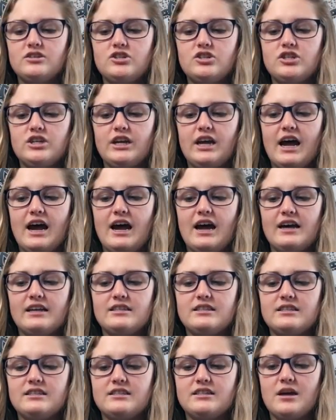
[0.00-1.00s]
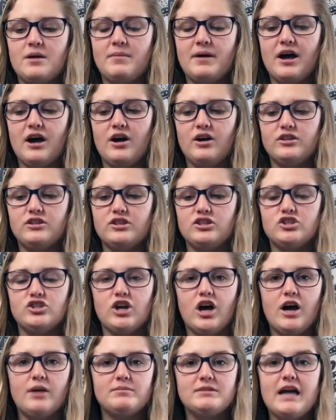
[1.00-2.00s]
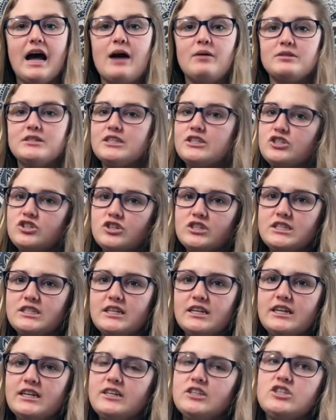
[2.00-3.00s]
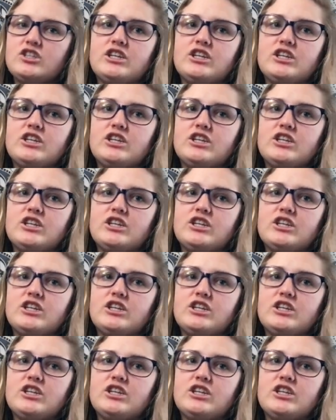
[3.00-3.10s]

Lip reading: She asked about the jobs that I was interested in.